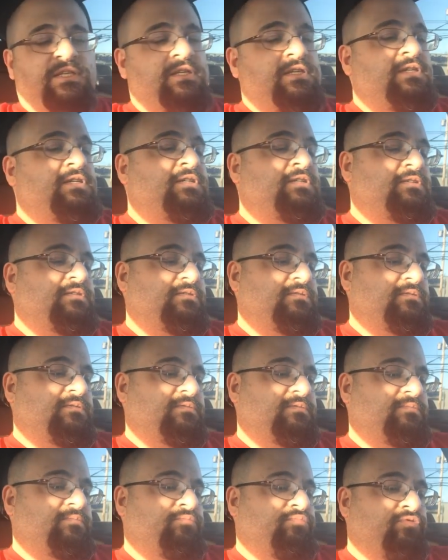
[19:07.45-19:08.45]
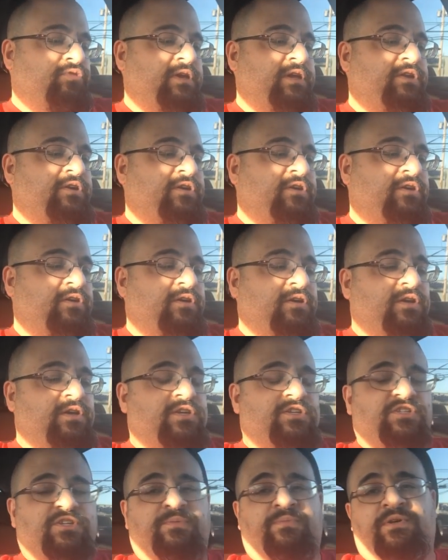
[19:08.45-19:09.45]
the breeder.
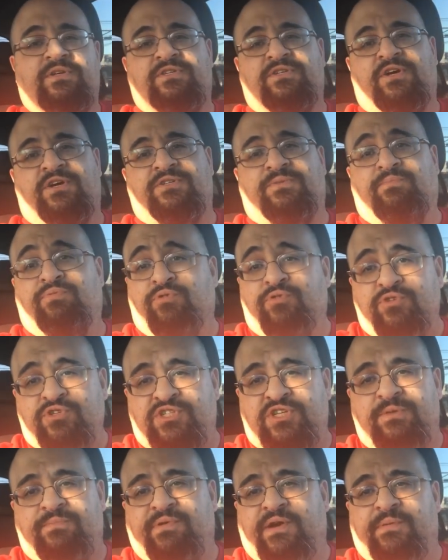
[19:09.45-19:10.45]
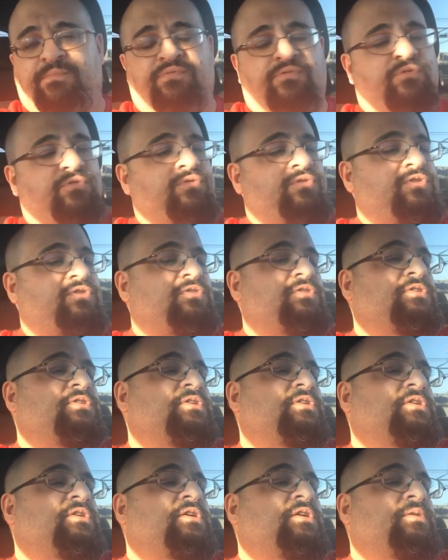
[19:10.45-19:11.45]
She breeds awesome Bruce. She bred Bruce,
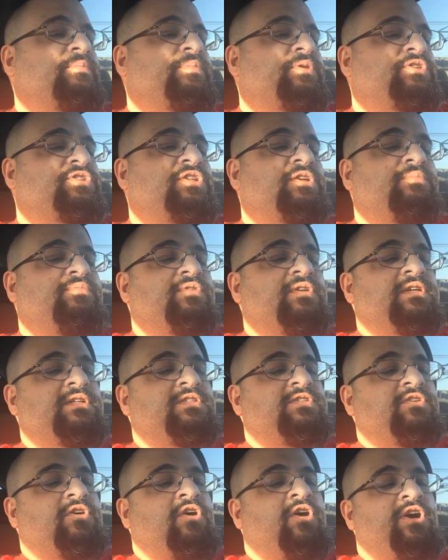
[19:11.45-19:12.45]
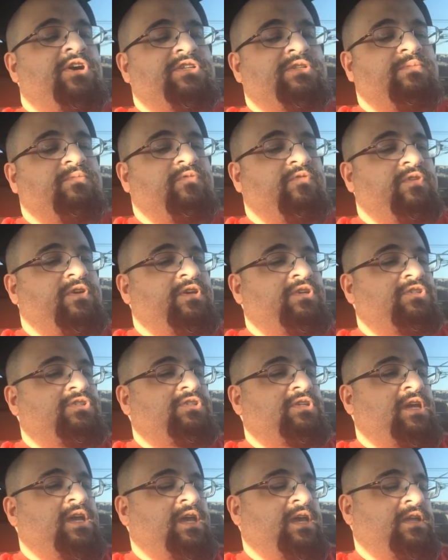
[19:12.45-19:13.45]
but she breeds awesome
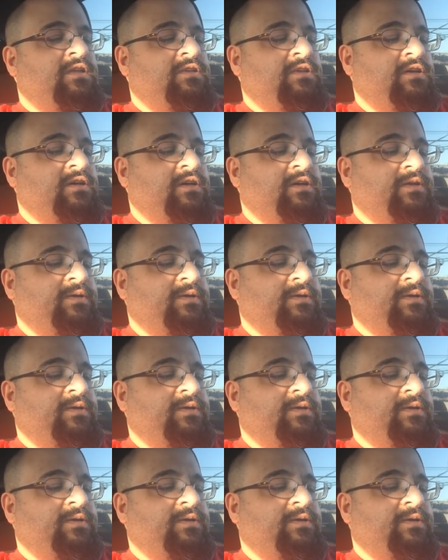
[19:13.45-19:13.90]
fish, and